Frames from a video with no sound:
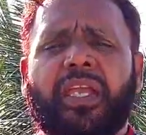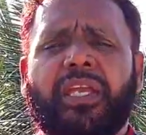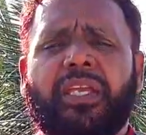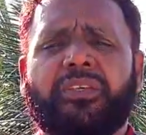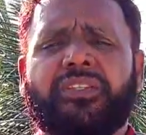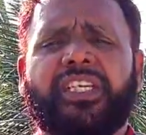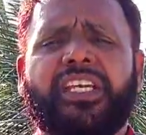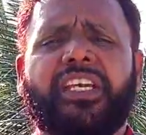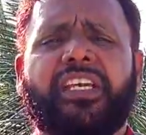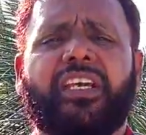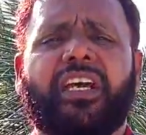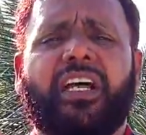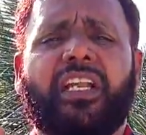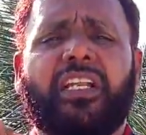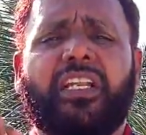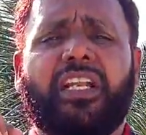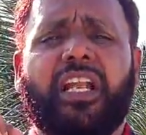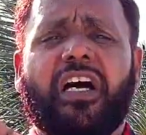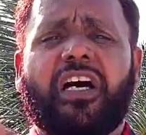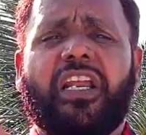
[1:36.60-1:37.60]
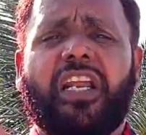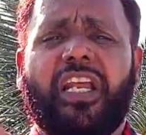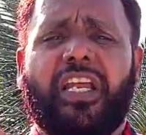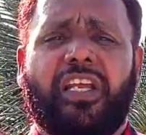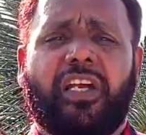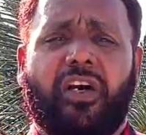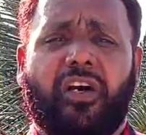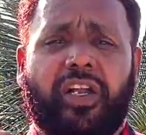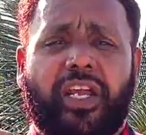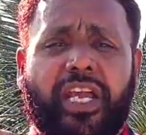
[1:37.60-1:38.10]
You see,
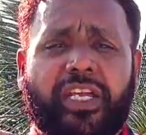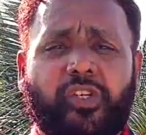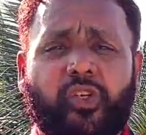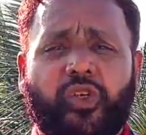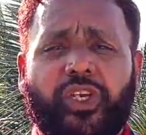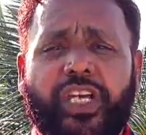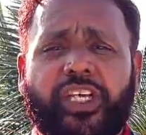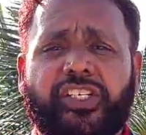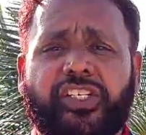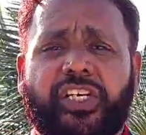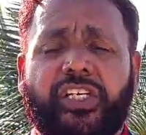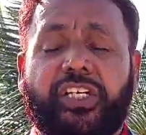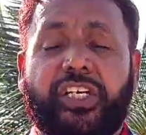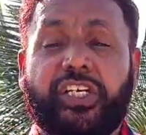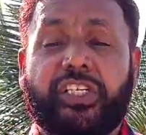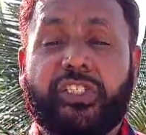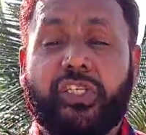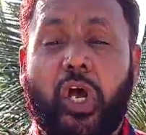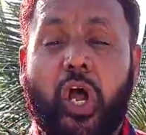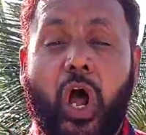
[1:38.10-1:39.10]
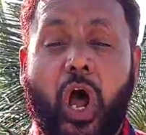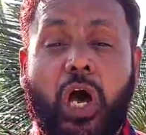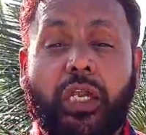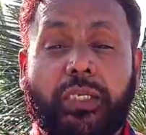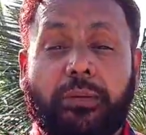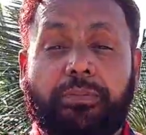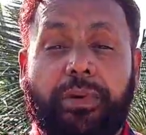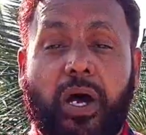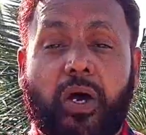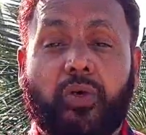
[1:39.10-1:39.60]
learning or education is all
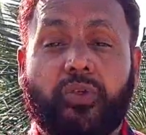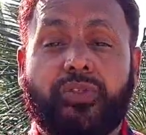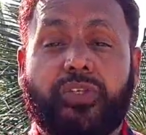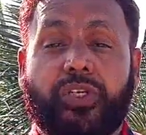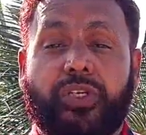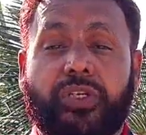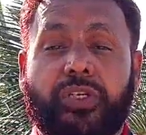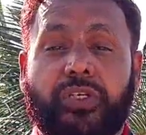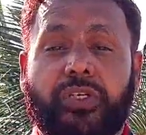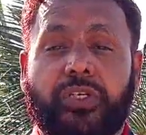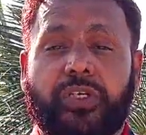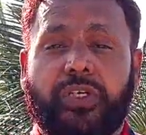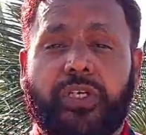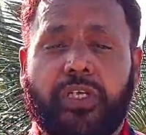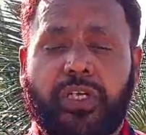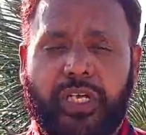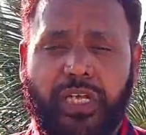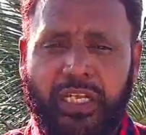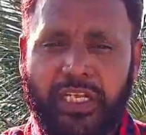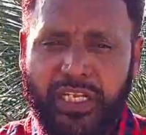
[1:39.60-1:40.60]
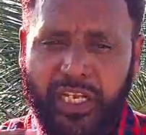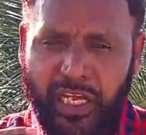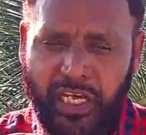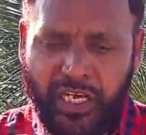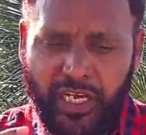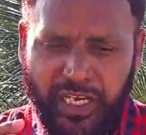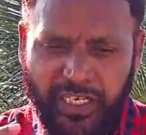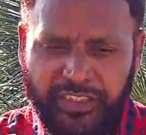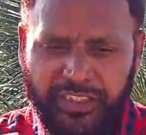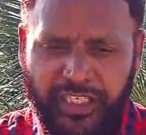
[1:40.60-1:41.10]
about
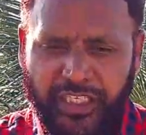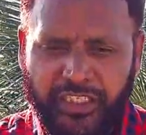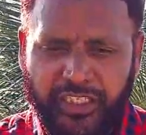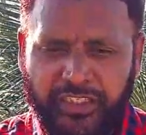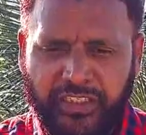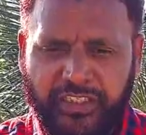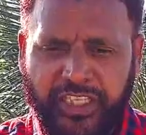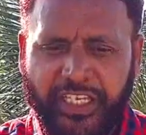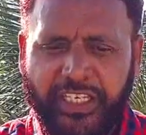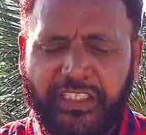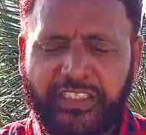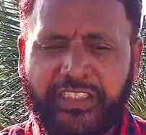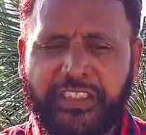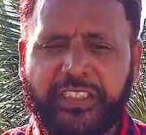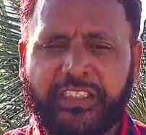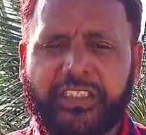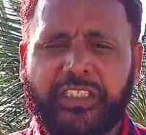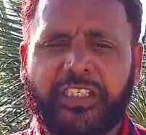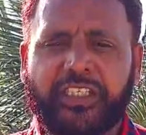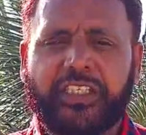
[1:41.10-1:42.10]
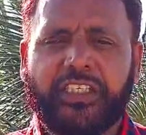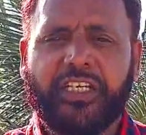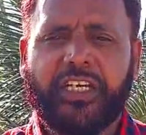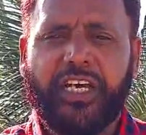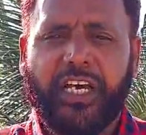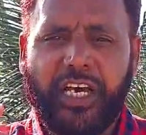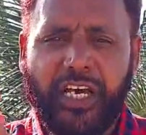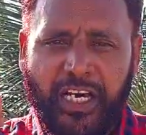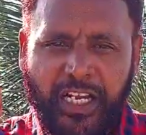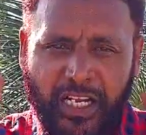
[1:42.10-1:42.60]
learning certain things,
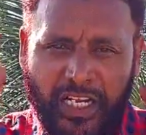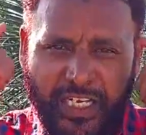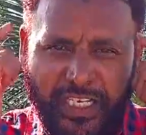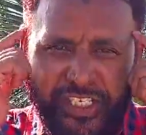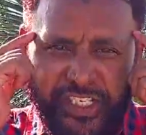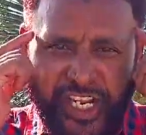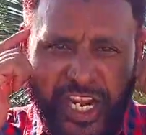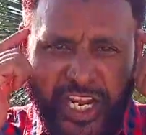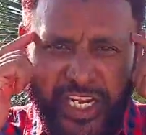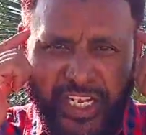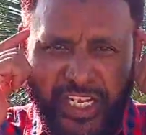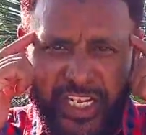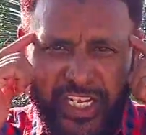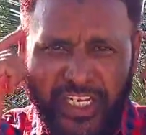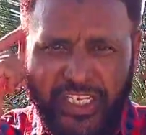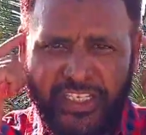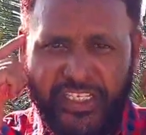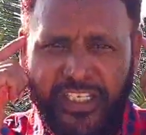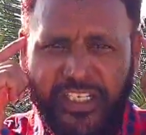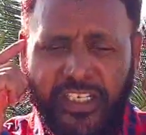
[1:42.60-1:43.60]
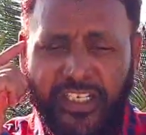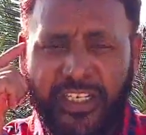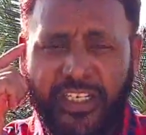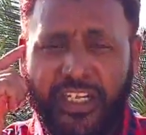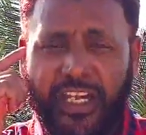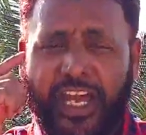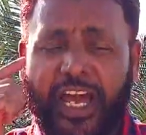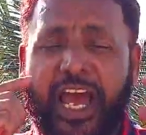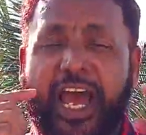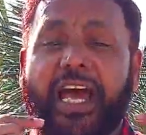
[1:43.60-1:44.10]
retaining it,
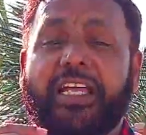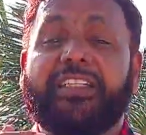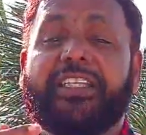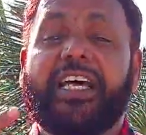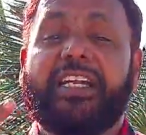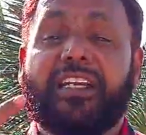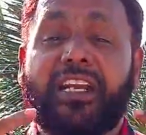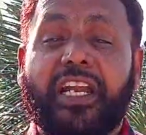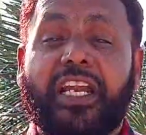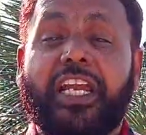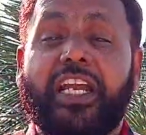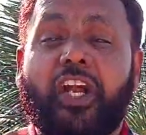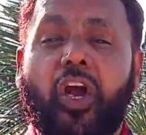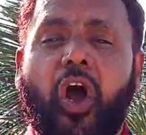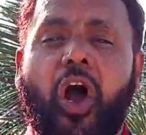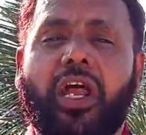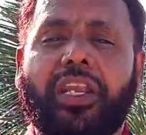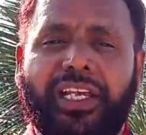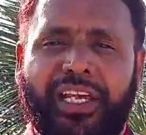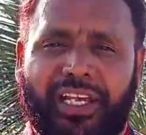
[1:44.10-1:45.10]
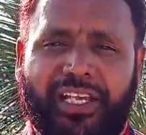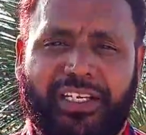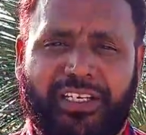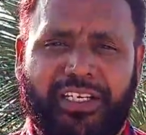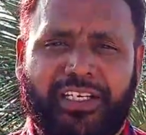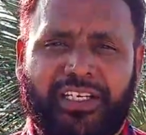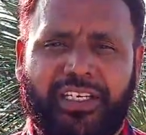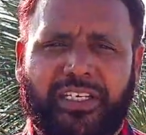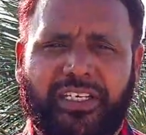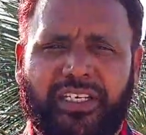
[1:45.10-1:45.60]
and then recalling
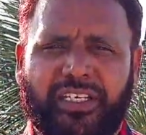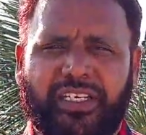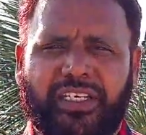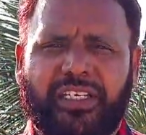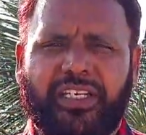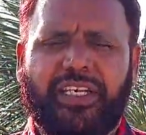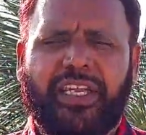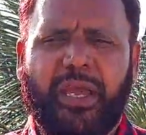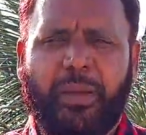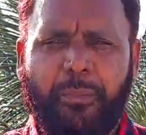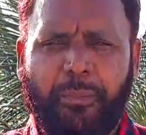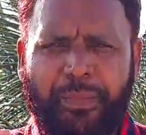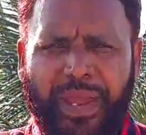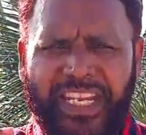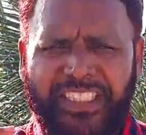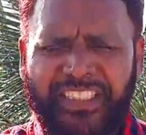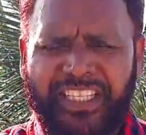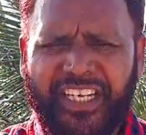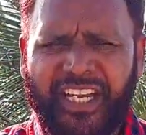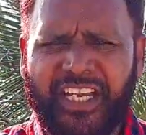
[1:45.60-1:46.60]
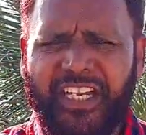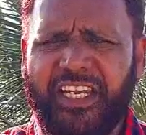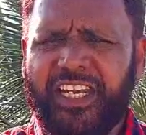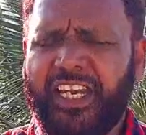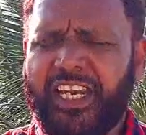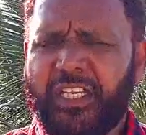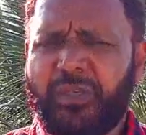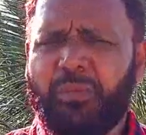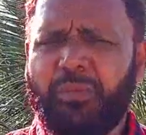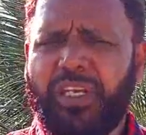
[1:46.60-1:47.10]
it. Basically,
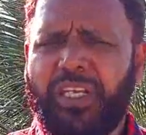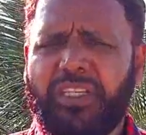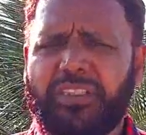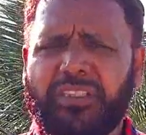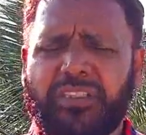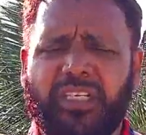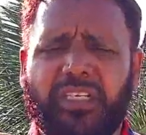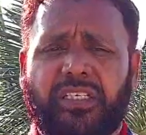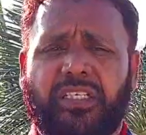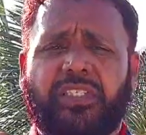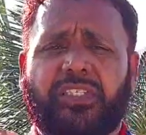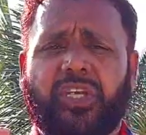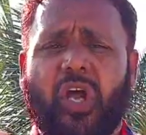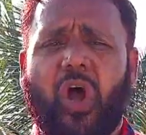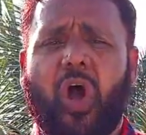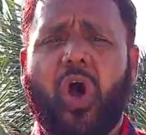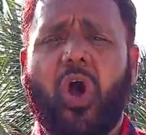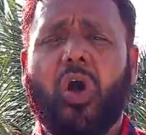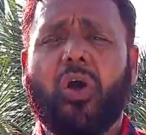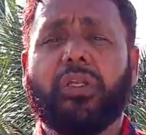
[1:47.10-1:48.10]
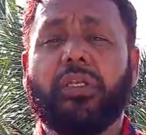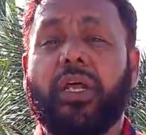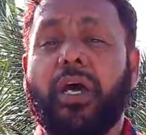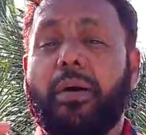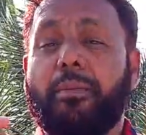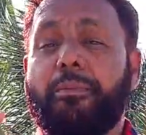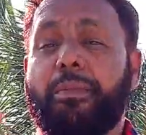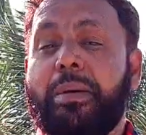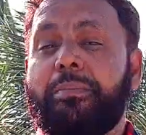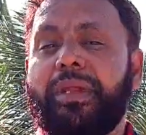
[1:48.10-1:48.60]
it means it is all
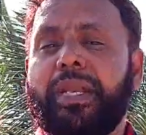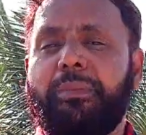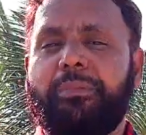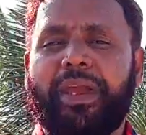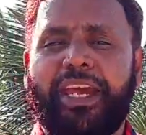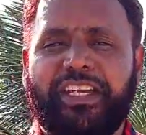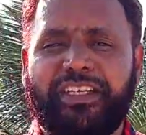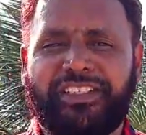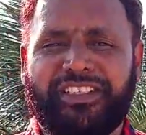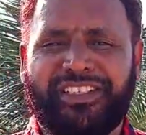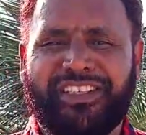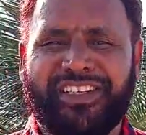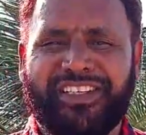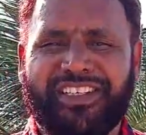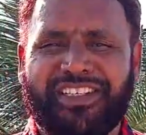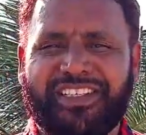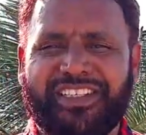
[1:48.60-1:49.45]
memory based,